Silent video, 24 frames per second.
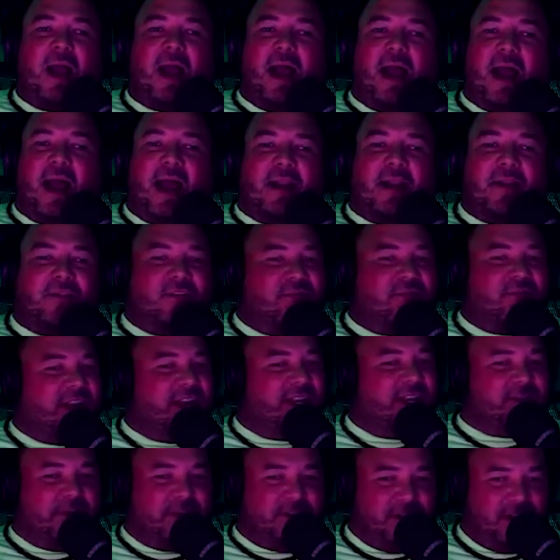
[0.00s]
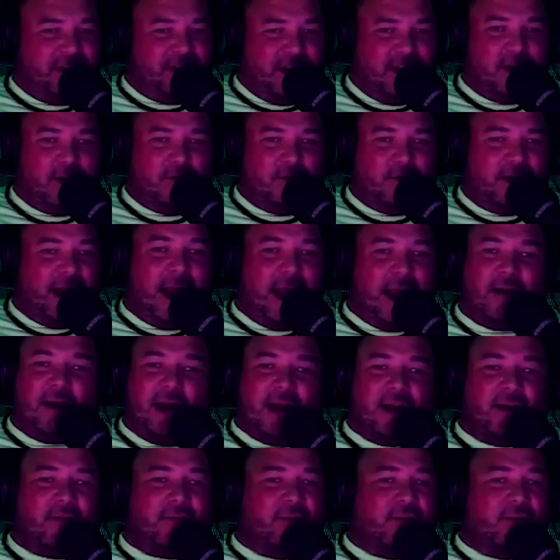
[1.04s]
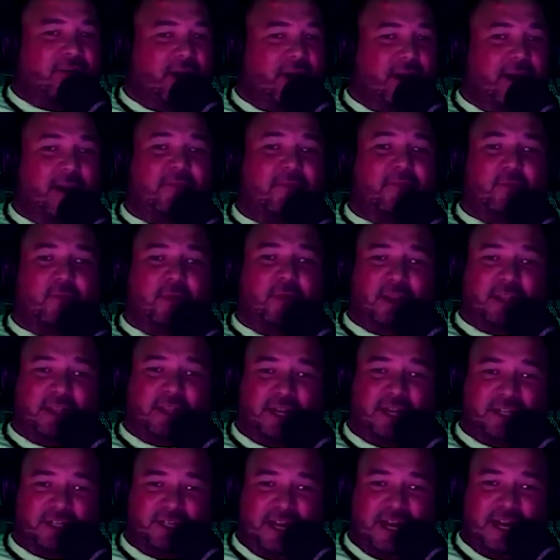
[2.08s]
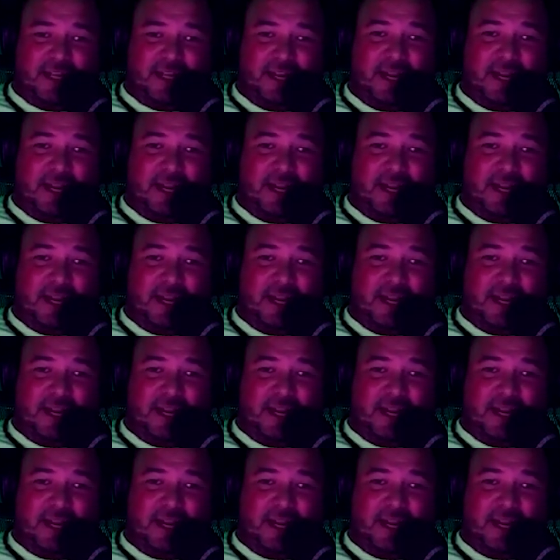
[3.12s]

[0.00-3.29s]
I don't know if you guys been to the Hilo one. I don't know if I even want to touch that.